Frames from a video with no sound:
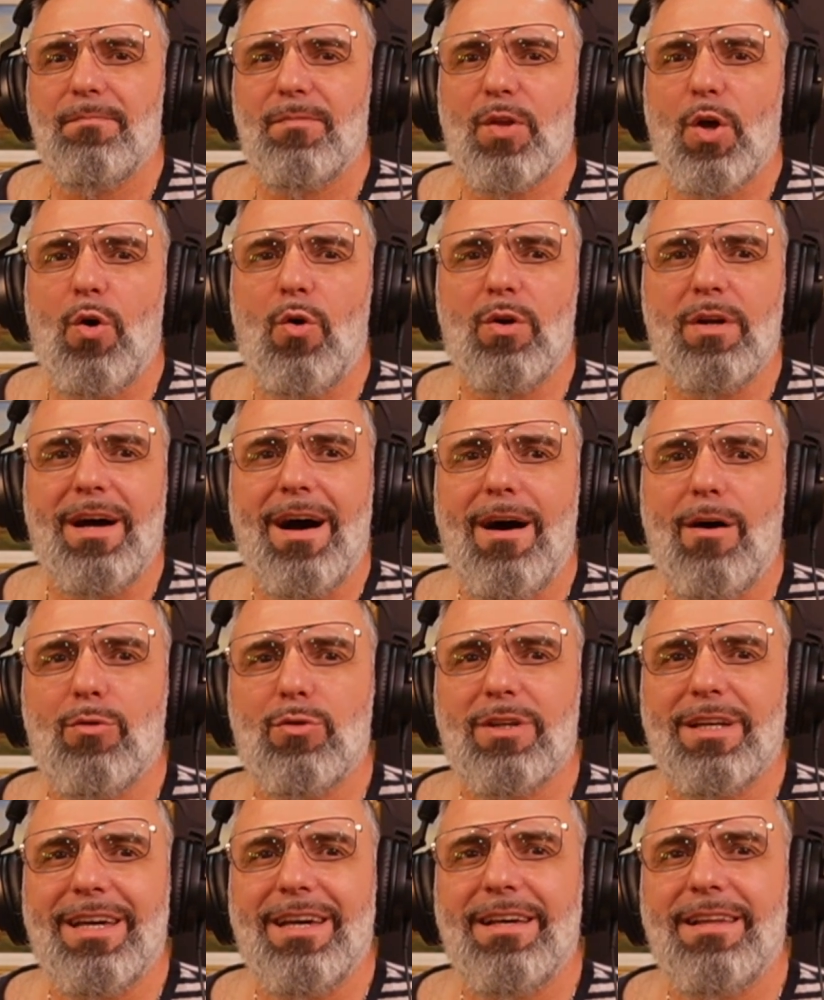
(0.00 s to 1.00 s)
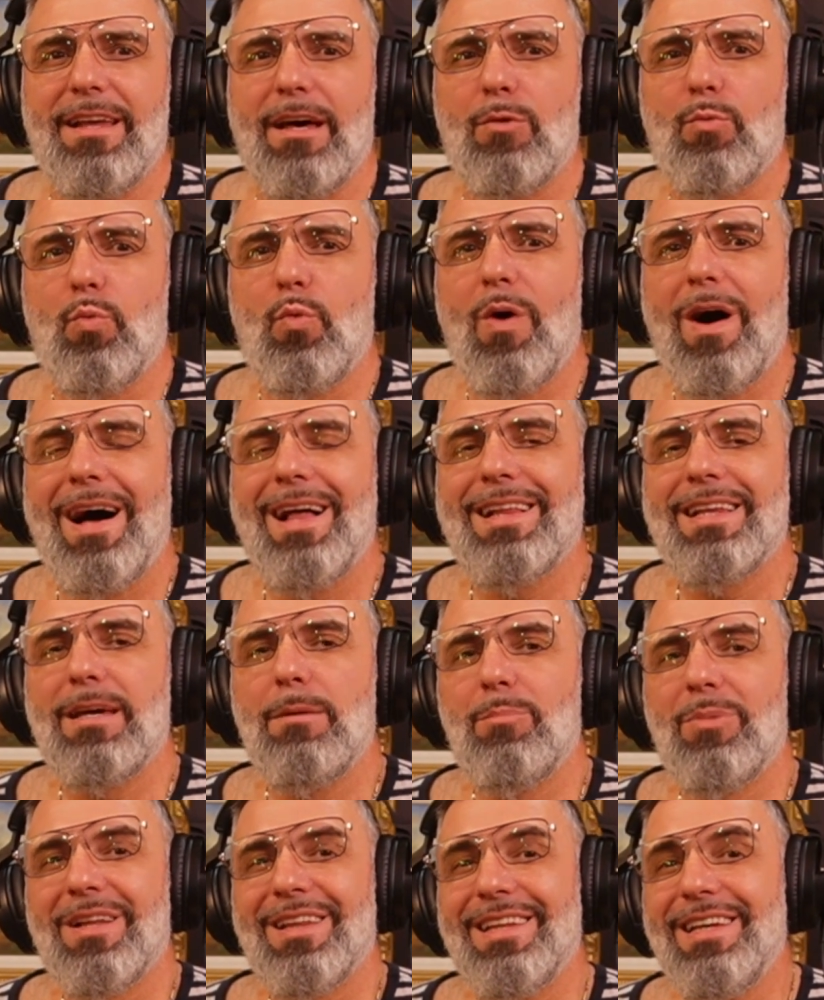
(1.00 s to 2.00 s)
on Outkick that while he
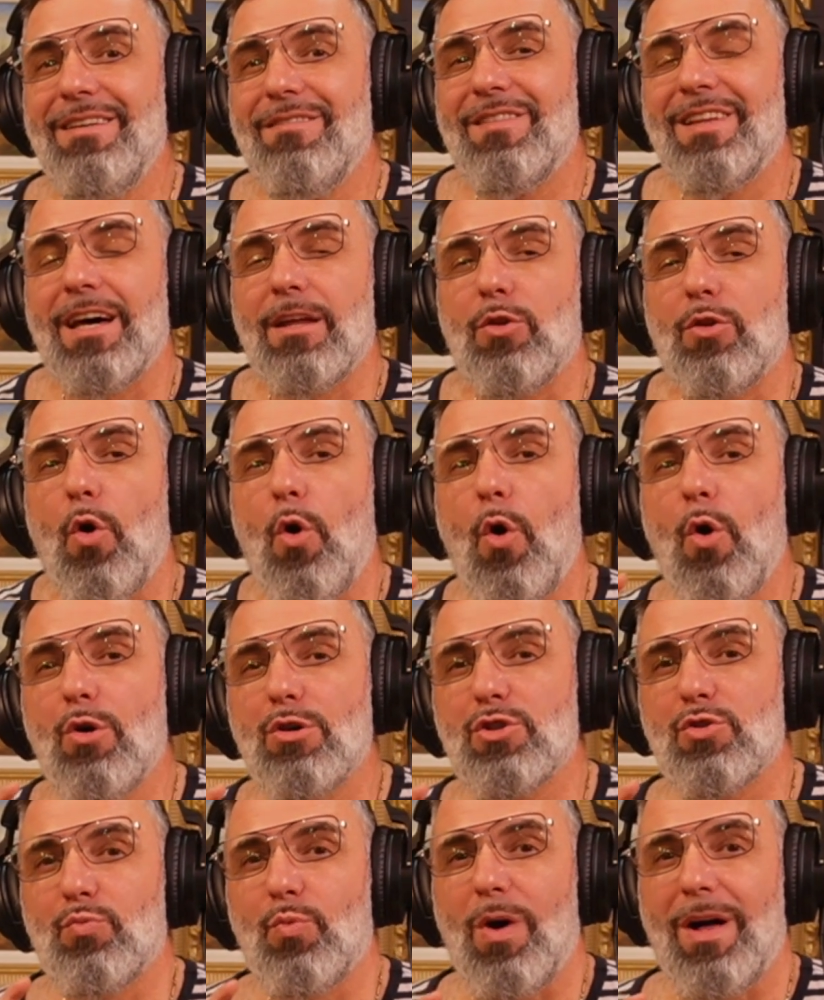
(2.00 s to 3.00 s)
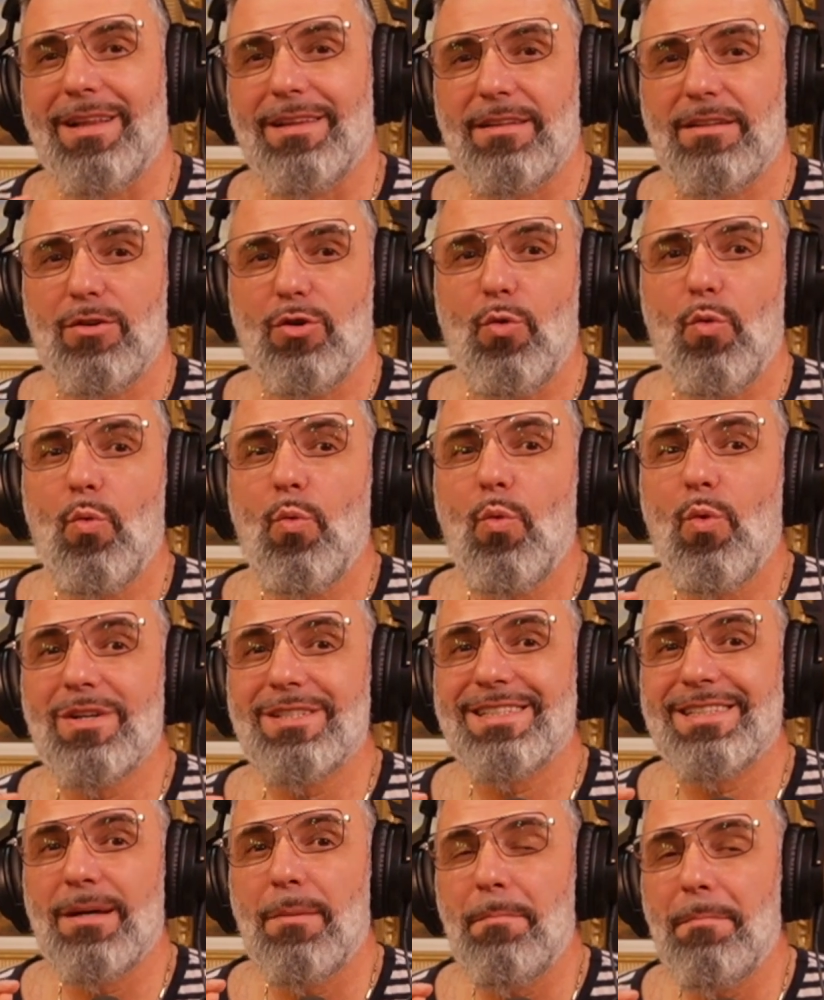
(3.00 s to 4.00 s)
believed that Oswald was
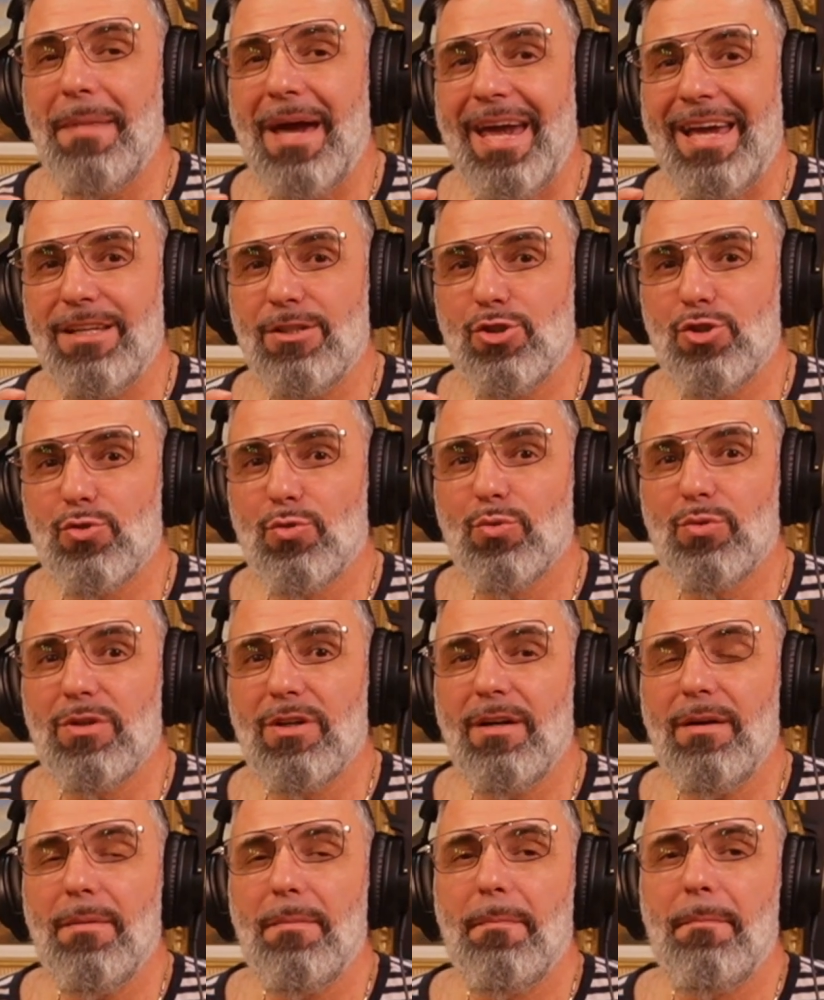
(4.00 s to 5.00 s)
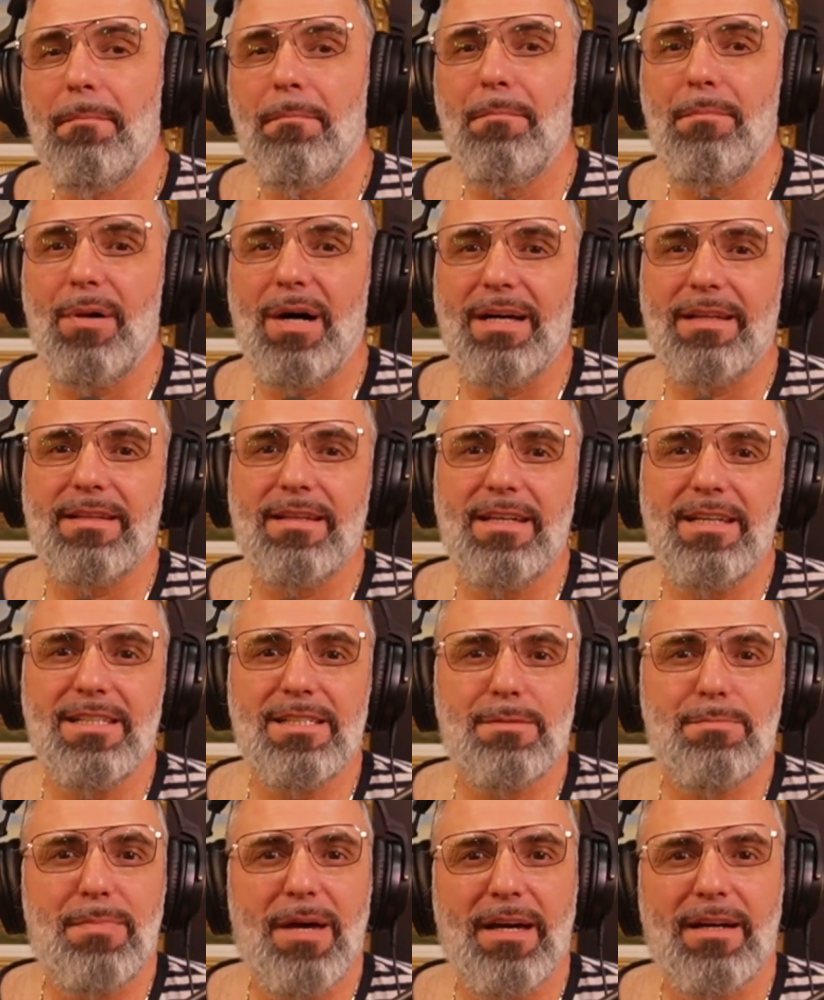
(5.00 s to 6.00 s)
the main shooter, but he
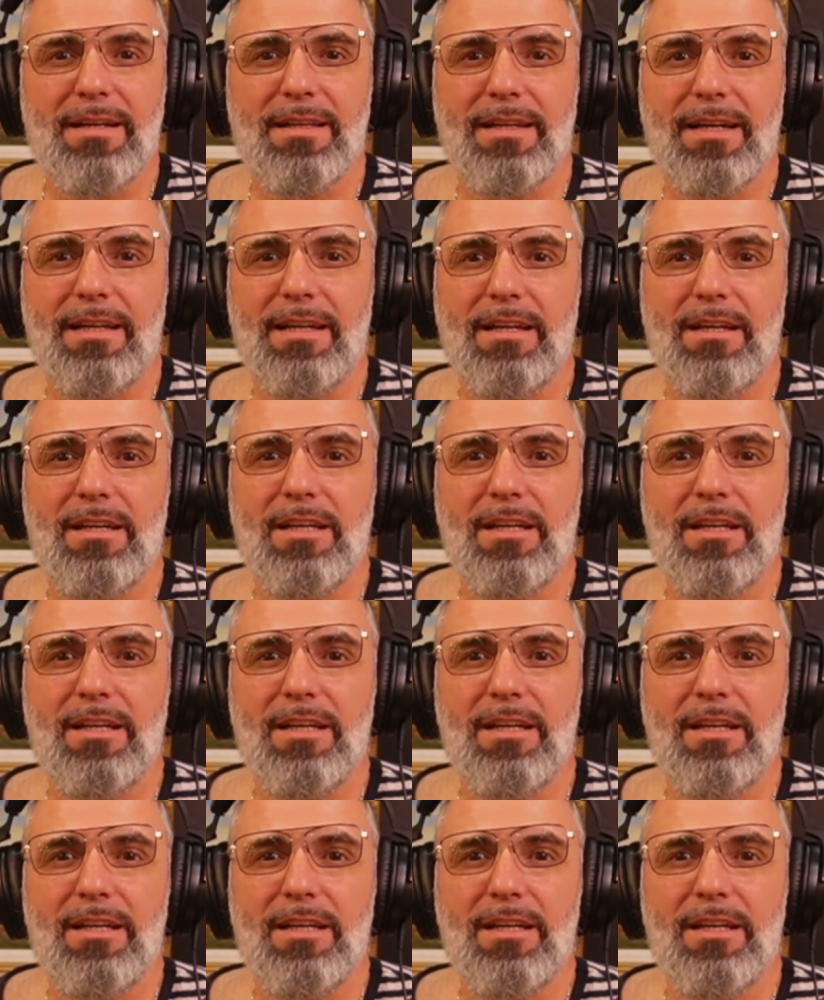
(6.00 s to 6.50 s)
speculated.